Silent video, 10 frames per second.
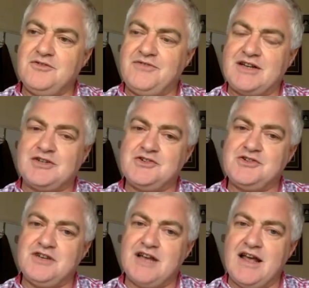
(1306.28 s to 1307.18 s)
Veterans
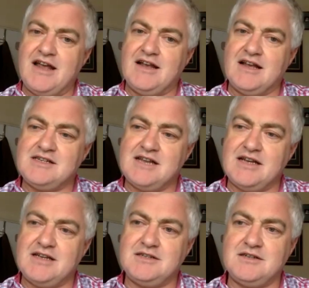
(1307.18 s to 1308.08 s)
UK and
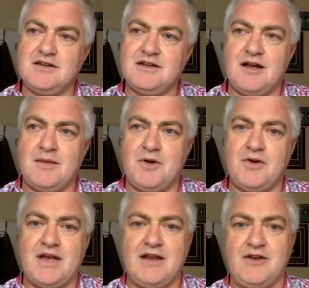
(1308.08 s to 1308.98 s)
said,
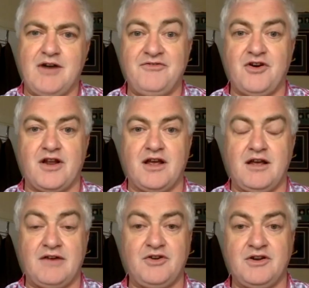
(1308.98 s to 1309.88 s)
okay, you know, I've got
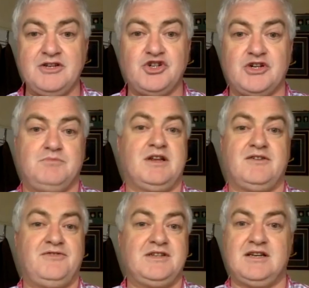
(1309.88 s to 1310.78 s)
an injury, like a
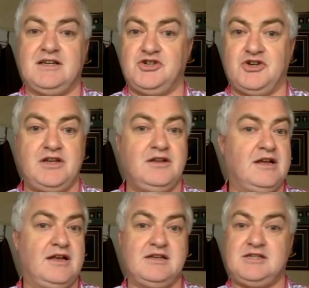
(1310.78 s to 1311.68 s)
physical injury,
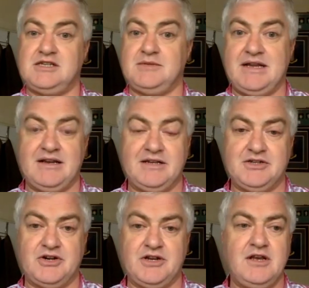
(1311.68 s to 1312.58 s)
it's just a mental
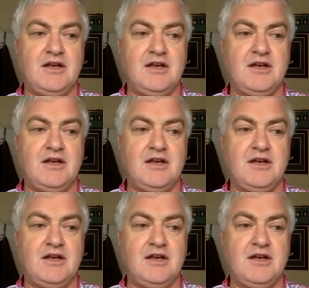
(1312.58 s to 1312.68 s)
injury.